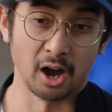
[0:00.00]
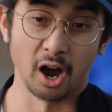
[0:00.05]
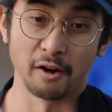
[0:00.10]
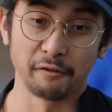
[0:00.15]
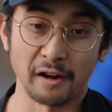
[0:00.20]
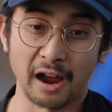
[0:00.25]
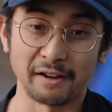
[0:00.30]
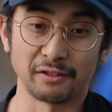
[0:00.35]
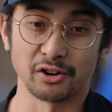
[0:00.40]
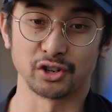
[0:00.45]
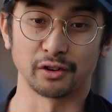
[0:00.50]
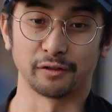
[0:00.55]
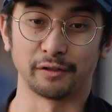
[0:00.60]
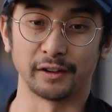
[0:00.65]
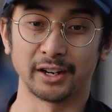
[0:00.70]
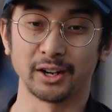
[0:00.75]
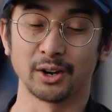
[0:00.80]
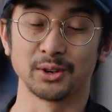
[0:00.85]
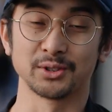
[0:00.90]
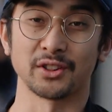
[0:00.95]
500
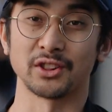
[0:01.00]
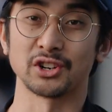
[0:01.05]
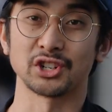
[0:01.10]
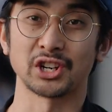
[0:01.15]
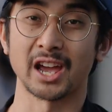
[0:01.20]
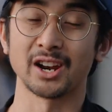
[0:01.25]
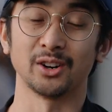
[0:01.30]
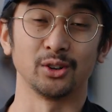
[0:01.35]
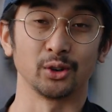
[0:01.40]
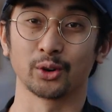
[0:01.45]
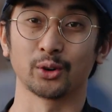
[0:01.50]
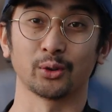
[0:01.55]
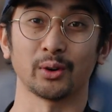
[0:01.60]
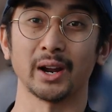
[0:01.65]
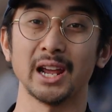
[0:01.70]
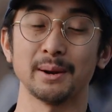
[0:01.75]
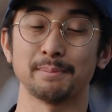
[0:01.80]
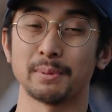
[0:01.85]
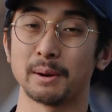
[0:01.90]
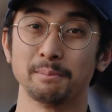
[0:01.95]
videos on the channel,
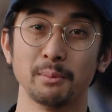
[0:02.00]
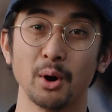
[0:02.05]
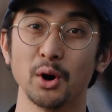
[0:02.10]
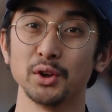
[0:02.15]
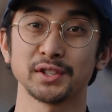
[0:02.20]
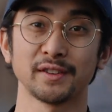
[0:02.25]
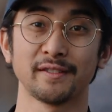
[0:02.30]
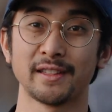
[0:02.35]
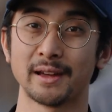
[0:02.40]
great, but most of